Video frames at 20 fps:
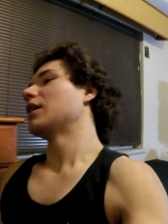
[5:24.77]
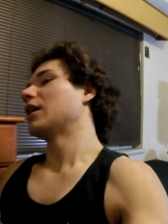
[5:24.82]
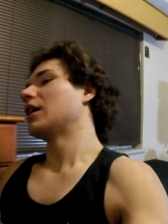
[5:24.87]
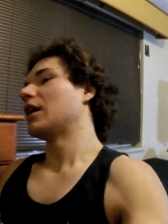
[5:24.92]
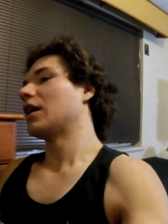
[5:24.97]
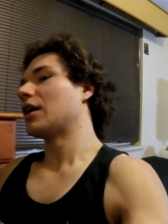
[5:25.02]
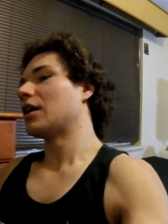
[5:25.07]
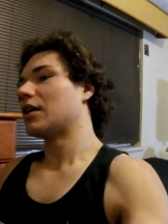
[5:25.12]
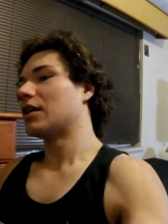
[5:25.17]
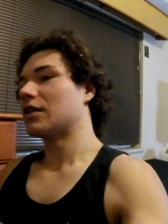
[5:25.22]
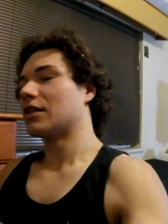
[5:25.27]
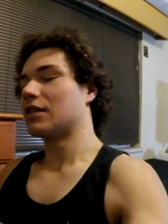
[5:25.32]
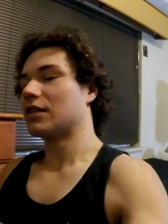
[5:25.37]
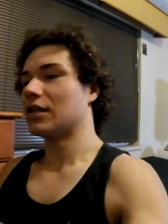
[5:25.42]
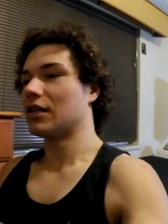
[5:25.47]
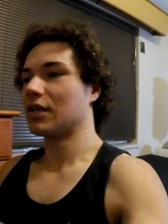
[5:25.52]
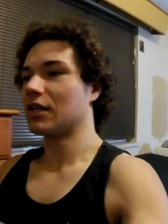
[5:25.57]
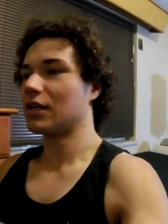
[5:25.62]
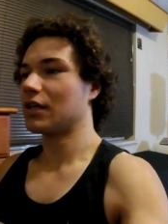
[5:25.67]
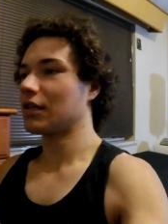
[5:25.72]
and
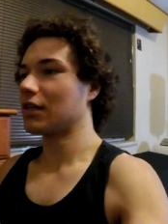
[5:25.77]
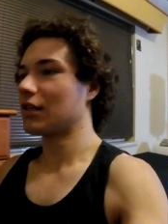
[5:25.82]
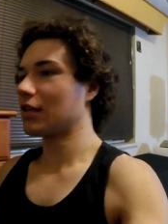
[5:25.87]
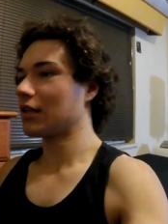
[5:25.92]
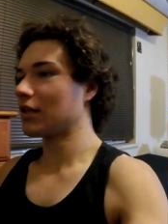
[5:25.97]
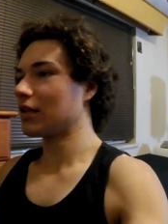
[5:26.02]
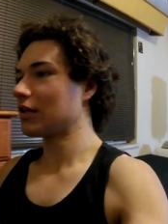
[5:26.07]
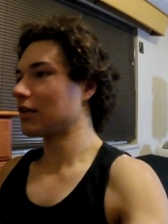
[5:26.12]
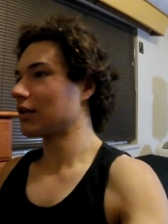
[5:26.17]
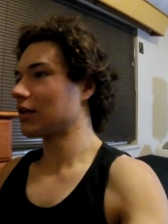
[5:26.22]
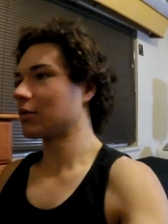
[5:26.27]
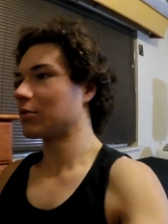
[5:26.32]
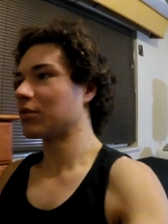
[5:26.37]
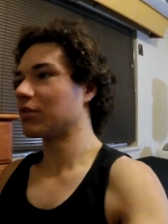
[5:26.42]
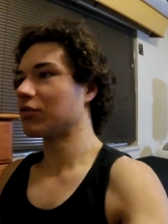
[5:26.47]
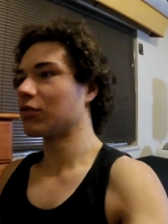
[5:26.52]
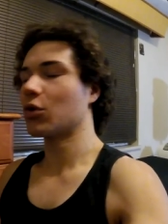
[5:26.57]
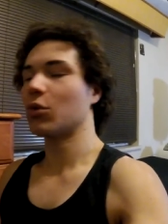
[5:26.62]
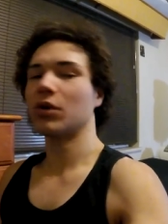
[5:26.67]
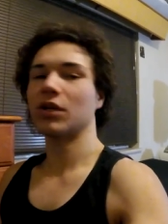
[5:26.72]
then
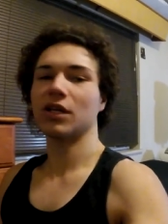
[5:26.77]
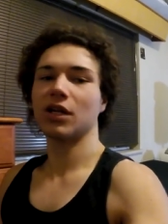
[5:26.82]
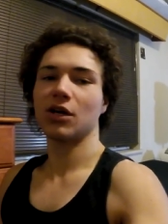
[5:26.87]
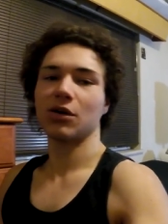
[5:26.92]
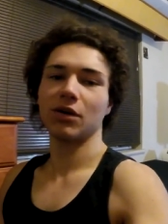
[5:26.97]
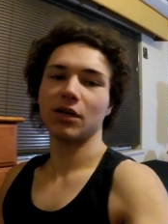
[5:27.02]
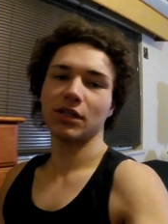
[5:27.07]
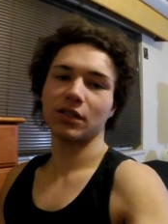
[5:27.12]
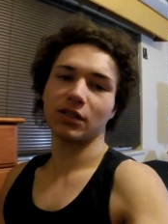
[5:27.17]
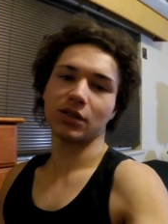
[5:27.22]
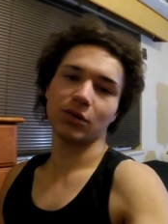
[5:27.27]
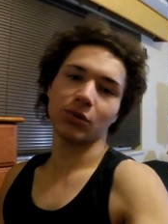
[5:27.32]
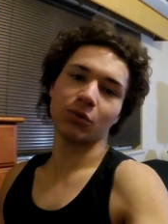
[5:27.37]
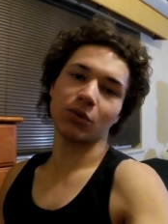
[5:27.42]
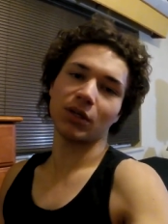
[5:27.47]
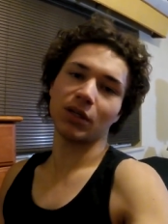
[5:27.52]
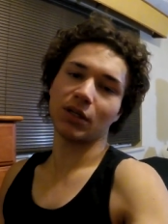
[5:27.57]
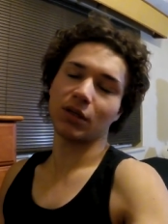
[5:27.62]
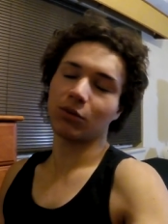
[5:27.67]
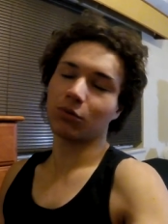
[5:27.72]
before we know it
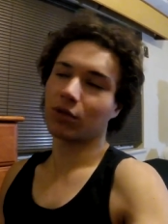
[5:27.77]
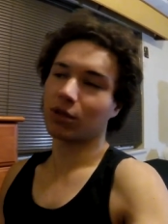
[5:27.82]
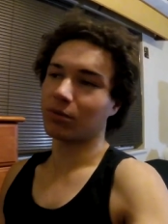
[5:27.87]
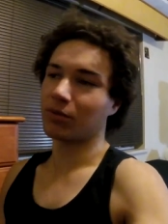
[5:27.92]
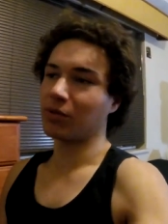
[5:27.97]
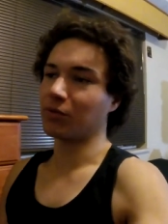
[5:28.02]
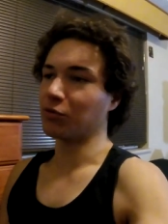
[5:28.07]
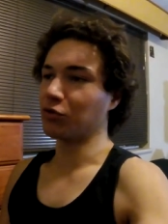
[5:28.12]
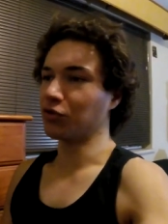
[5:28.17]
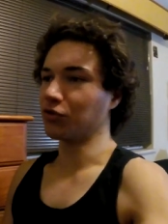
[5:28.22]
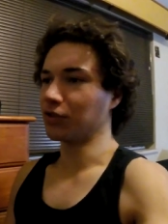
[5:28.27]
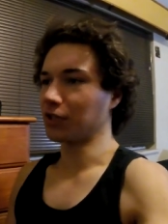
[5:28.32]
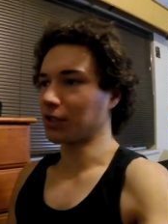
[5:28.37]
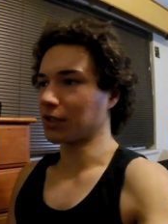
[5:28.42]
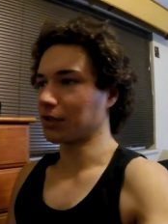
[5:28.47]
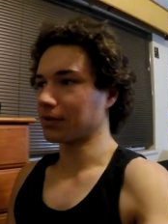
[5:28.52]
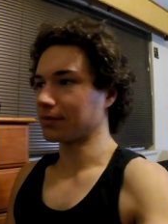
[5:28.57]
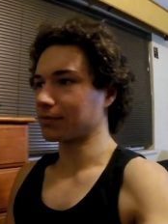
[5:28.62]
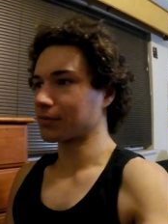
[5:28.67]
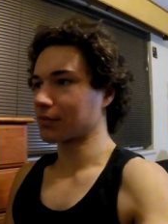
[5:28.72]
we will be moving.
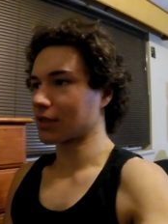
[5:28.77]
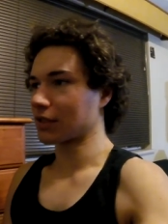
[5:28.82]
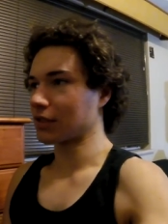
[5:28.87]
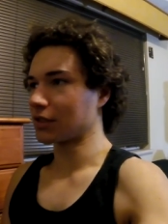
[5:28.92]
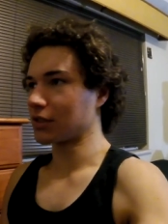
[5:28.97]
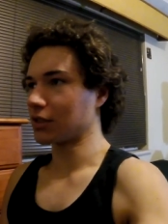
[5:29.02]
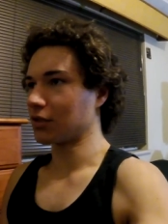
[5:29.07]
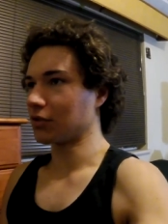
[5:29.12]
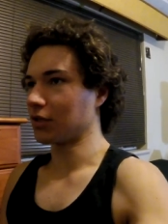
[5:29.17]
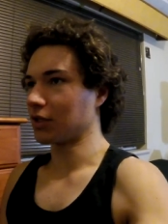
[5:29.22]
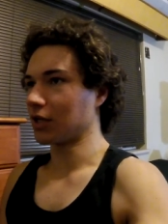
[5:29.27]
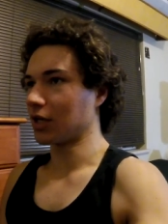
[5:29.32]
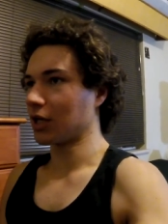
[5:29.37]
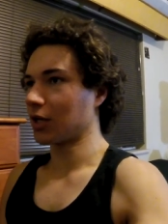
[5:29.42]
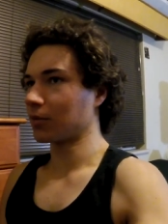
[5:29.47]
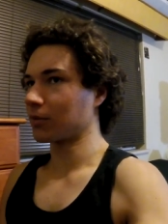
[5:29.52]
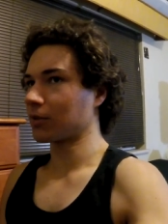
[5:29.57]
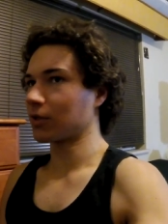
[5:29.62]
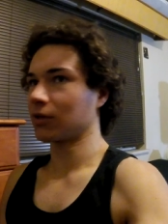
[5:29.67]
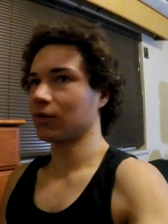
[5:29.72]
So yeah,
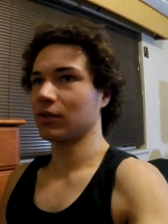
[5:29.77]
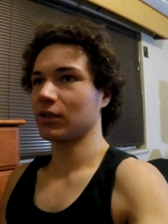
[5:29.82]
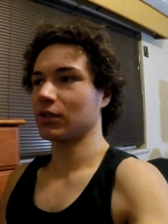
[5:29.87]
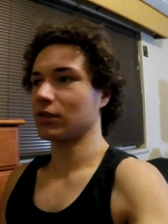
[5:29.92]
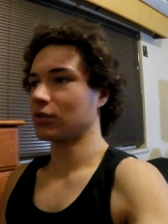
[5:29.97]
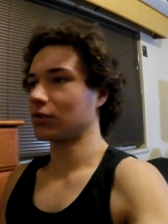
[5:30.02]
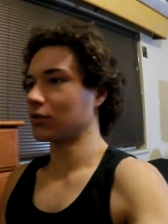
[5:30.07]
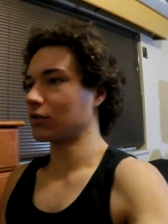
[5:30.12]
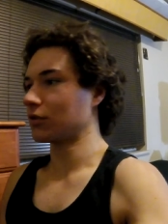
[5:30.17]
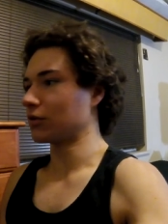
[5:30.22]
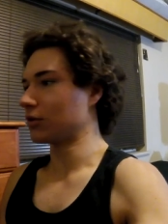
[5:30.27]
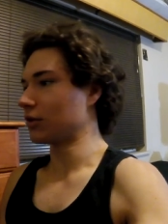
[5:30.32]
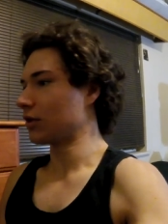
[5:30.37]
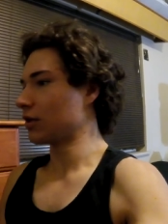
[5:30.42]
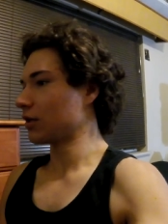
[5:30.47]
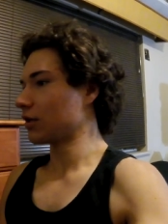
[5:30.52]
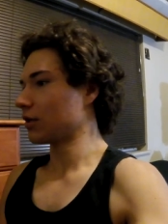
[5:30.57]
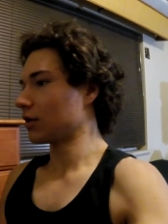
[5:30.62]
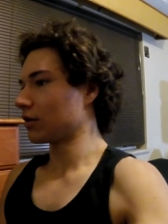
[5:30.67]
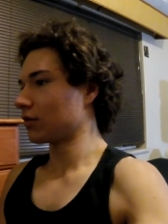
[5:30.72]
I'm going to
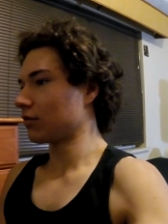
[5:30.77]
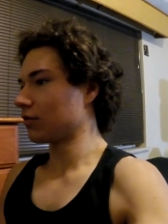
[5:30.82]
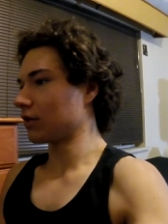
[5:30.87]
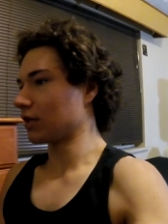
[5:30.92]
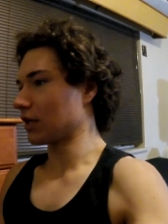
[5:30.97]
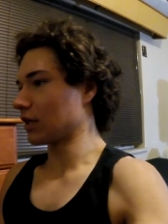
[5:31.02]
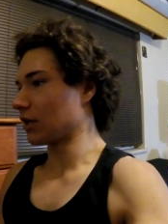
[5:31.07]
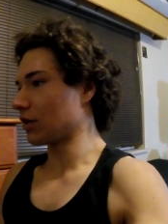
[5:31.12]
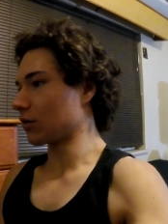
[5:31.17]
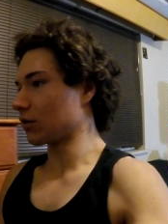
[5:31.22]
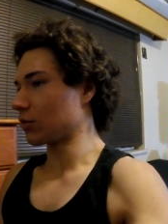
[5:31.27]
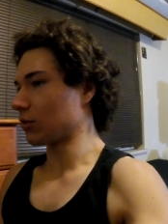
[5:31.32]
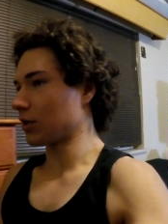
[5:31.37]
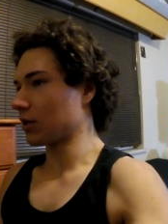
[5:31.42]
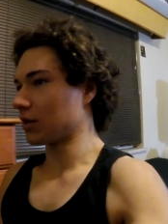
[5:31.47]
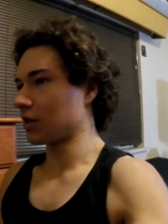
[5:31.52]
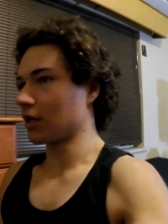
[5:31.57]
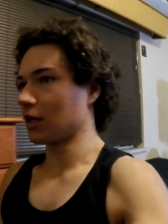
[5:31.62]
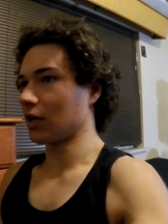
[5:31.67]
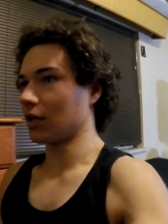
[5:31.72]
figure out
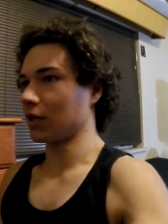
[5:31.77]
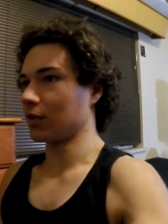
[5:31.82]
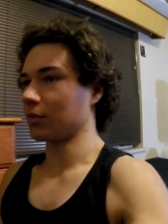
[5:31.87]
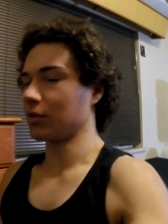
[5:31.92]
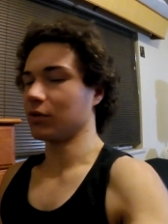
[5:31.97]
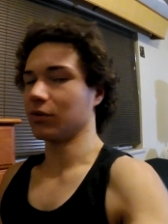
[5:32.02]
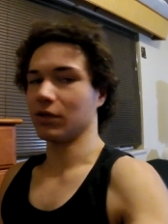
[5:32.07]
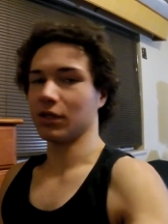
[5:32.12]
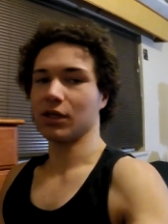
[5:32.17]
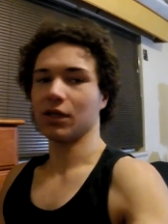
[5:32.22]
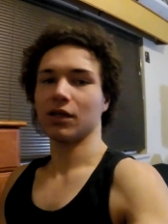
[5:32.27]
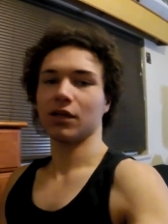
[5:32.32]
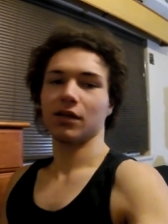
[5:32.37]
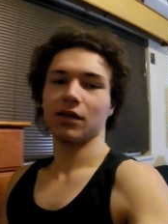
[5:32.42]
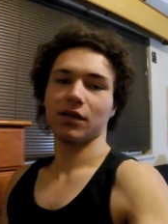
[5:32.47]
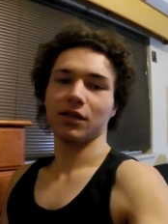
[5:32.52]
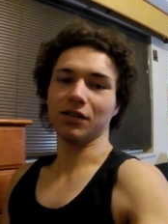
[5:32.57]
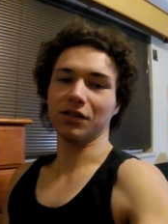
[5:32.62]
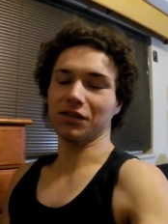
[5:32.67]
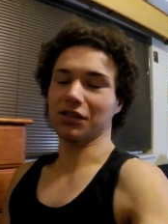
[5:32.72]
what the hell I'm doing
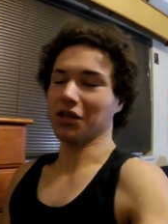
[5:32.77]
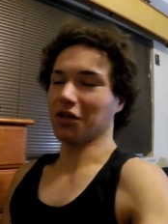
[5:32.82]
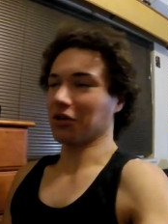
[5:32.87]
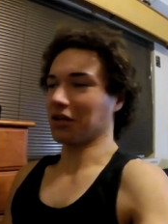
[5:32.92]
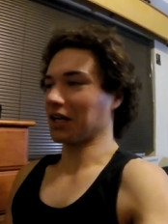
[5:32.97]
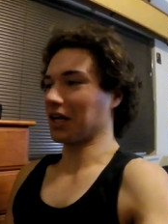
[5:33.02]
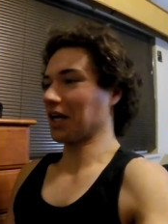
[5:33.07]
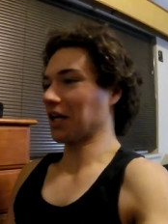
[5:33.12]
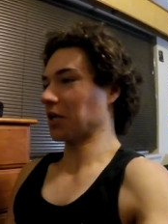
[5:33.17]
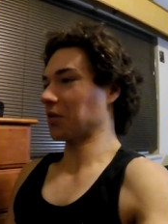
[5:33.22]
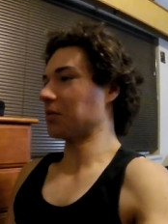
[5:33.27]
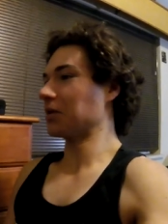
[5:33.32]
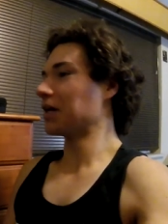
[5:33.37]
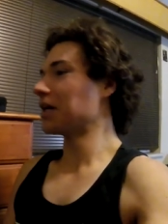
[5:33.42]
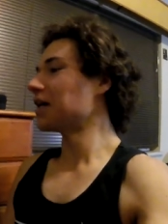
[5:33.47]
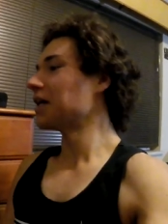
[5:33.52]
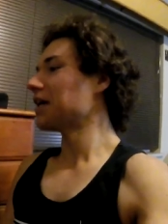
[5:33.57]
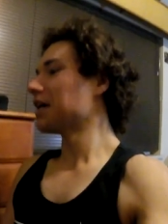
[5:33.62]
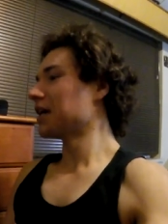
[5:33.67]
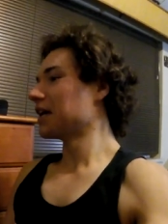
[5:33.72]
in Soul
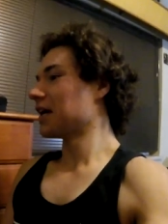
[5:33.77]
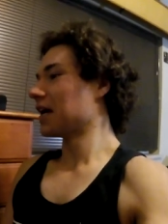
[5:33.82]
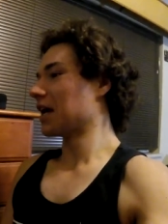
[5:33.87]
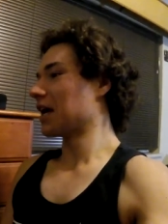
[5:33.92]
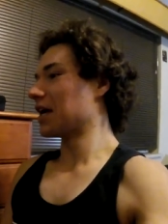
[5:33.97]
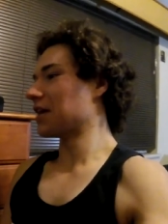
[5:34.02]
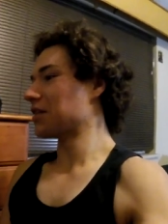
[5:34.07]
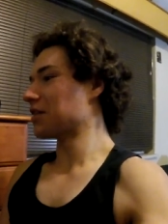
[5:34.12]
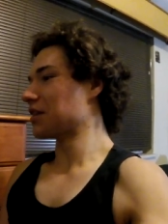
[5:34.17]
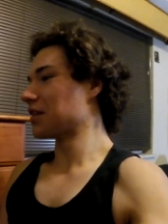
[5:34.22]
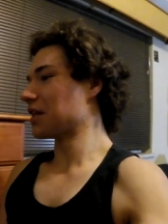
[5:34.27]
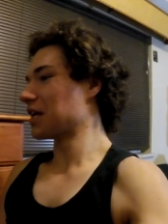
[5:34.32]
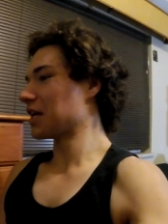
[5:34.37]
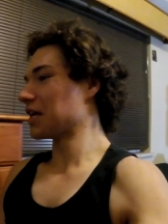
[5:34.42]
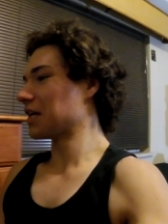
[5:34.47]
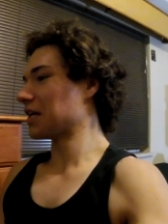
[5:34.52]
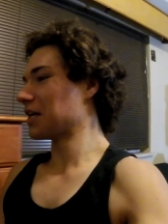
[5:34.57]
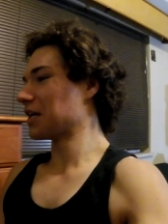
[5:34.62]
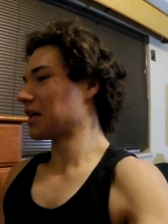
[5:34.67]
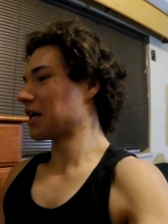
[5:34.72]
Calibur, and
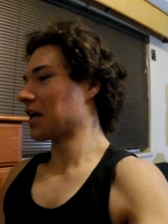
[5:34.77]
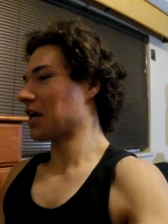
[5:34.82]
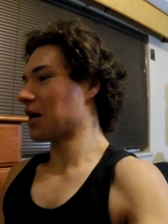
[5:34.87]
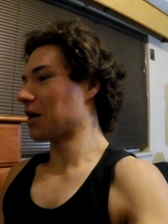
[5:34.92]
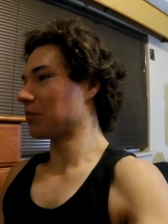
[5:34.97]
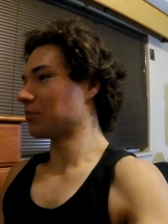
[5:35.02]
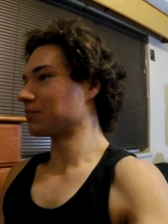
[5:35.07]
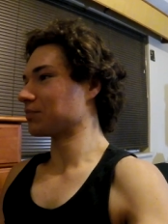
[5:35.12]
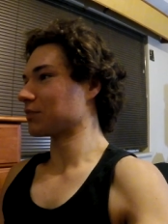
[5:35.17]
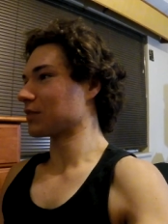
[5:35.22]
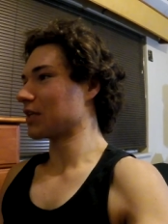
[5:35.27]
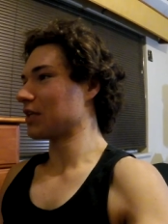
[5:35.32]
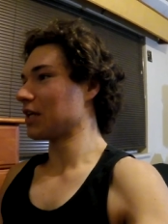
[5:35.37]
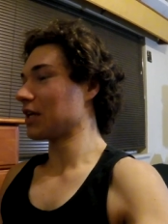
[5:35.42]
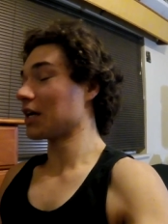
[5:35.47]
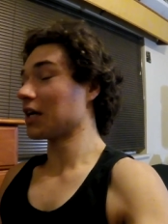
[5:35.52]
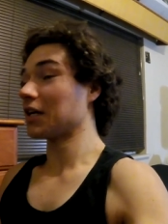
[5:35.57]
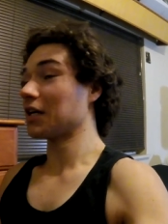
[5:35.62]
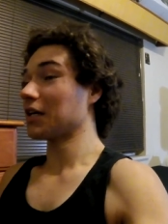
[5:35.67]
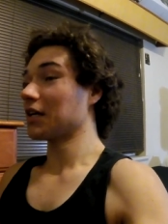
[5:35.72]
then um,
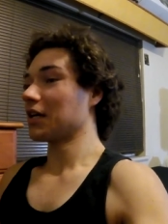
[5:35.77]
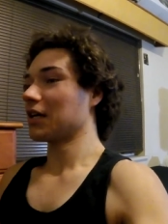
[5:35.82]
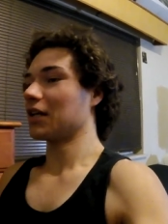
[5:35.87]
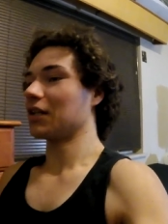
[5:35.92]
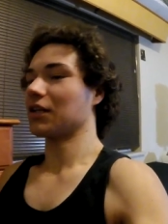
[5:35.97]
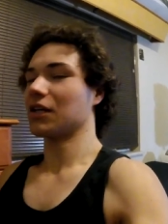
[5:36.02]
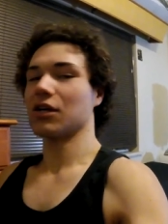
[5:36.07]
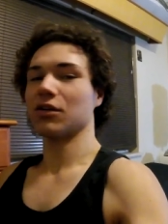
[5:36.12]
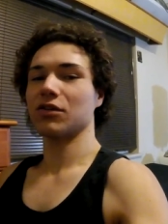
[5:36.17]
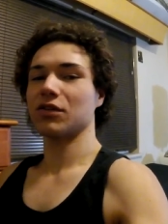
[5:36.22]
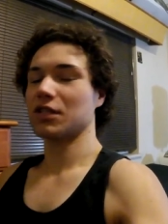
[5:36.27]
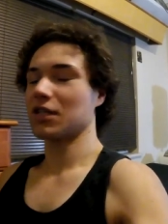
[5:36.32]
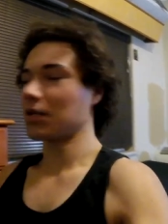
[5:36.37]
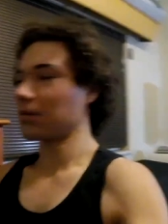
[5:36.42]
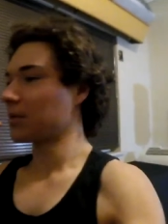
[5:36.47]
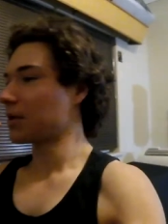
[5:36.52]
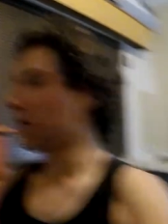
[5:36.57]
yeah, I'll go to sleep.